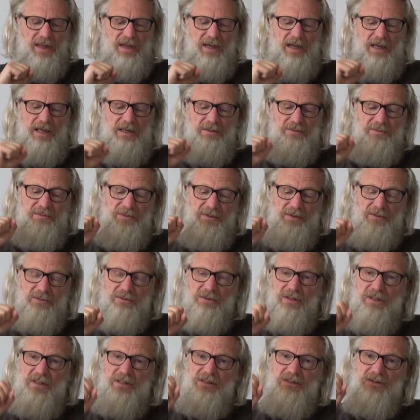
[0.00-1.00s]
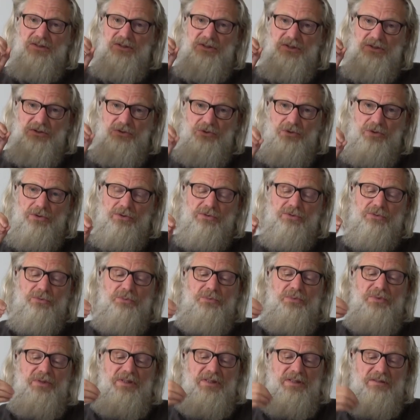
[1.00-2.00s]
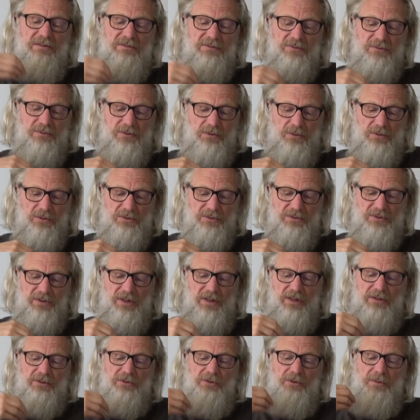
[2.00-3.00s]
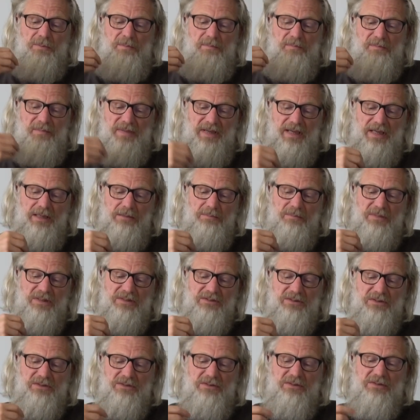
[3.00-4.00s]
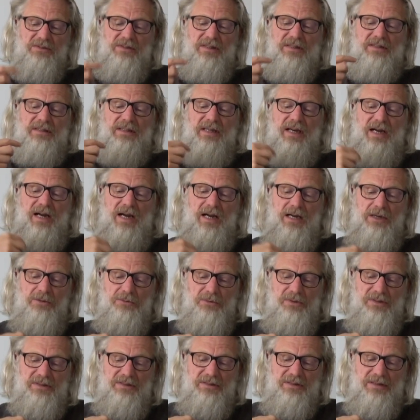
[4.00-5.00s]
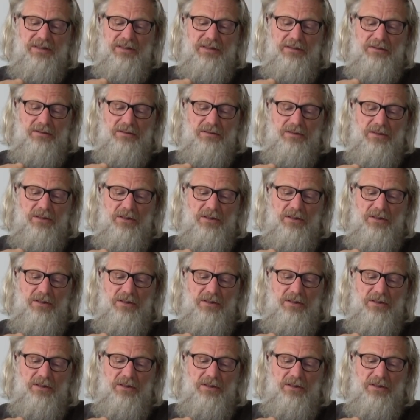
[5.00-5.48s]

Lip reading: I felt she does reinforce the main message that I retained